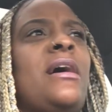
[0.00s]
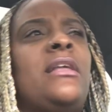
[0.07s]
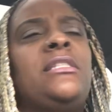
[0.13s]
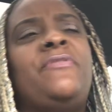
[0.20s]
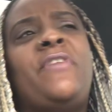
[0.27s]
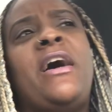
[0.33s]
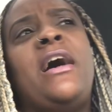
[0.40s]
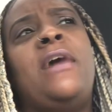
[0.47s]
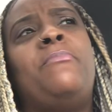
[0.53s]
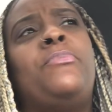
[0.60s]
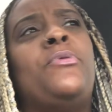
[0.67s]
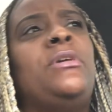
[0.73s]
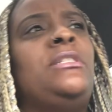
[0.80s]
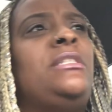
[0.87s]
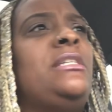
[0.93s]

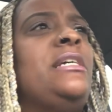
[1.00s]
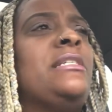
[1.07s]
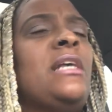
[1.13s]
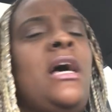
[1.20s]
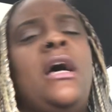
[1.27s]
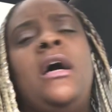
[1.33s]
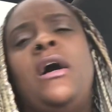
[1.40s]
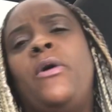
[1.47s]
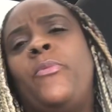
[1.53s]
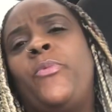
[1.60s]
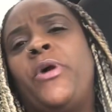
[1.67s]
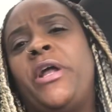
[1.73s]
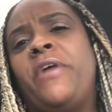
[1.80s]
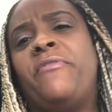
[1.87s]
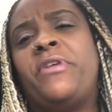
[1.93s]
5.6,
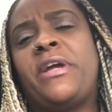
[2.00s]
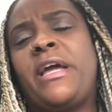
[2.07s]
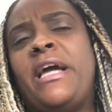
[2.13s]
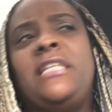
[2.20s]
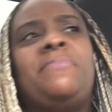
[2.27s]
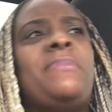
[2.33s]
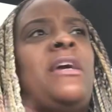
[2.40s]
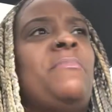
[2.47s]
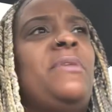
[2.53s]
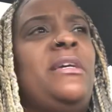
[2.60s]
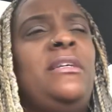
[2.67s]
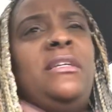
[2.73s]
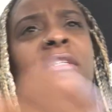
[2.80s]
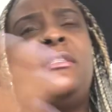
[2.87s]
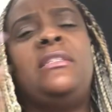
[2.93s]
whatever the case may be.